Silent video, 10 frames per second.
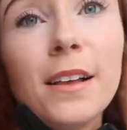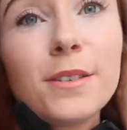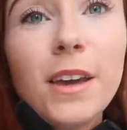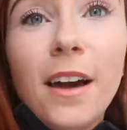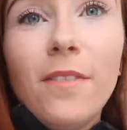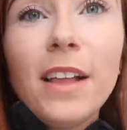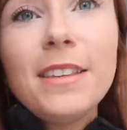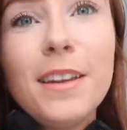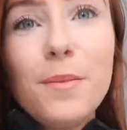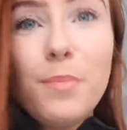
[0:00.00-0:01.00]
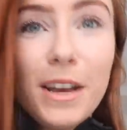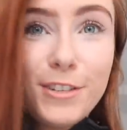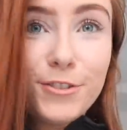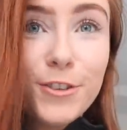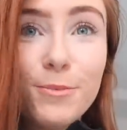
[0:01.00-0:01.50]
So yeah, that's a little
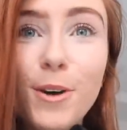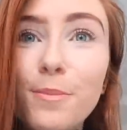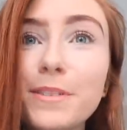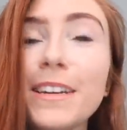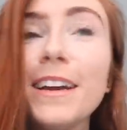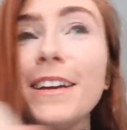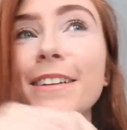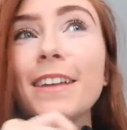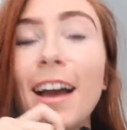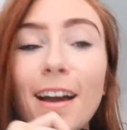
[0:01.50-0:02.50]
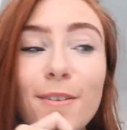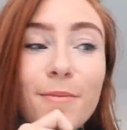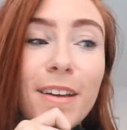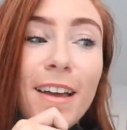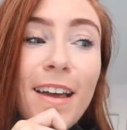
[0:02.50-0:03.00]
bedroom update.
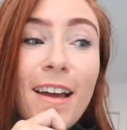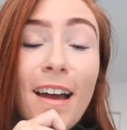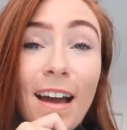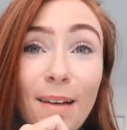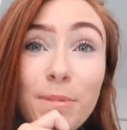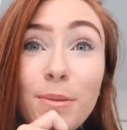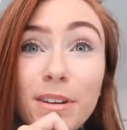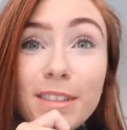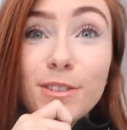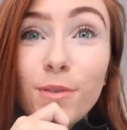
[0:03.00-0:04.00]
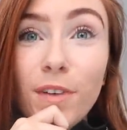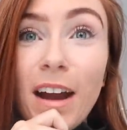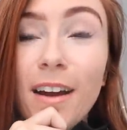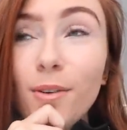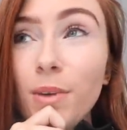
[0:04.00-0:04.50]
Happy with it so
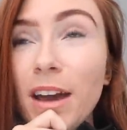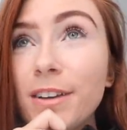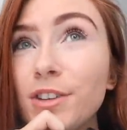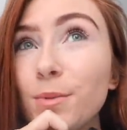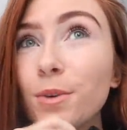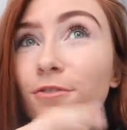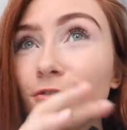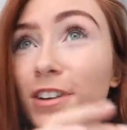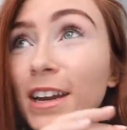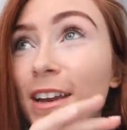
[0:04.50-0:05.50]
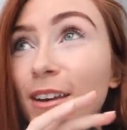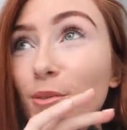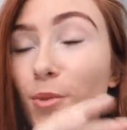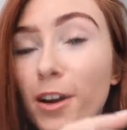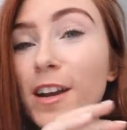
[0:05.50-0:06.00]
far. We actually were really
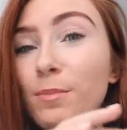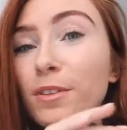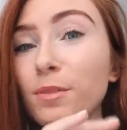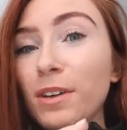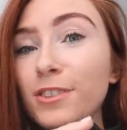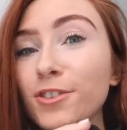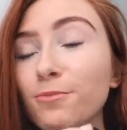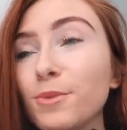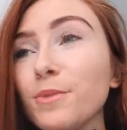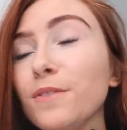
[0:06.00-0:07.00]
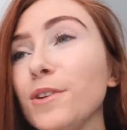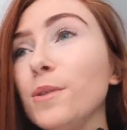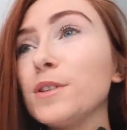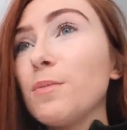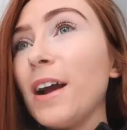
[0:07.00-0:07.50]
worried about the bedroom when we viewed
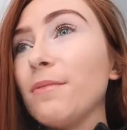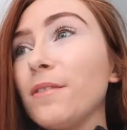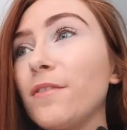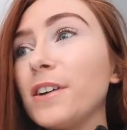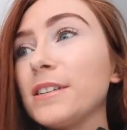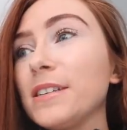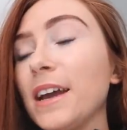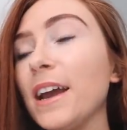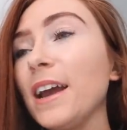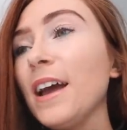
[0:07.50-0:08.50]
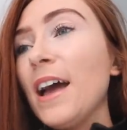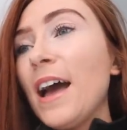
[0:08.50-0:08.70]
this apartment first day.